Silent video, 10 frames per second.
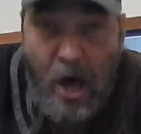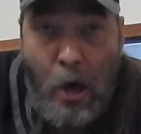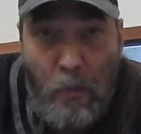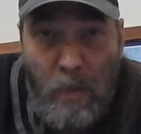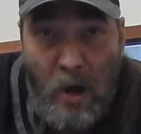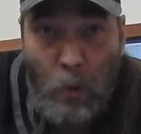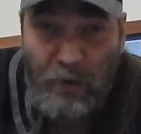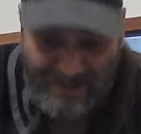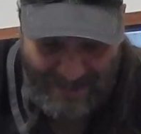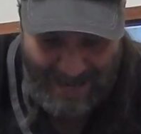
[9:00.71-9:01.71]
a oboe
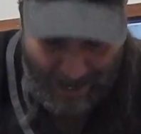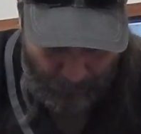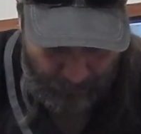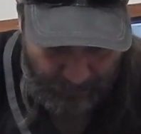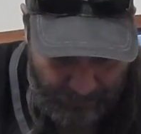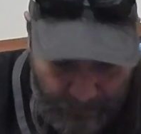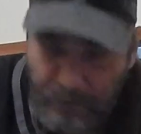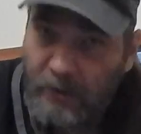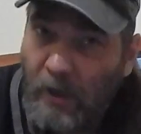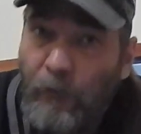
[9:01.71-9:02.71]
wizard, Harry?
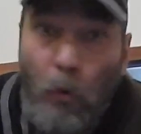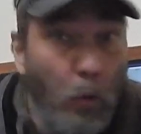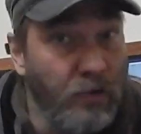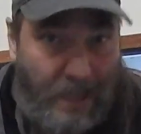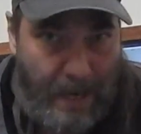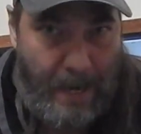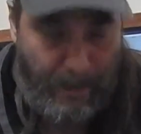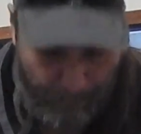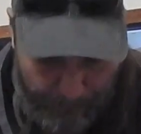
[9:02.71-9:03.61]
Of course I am.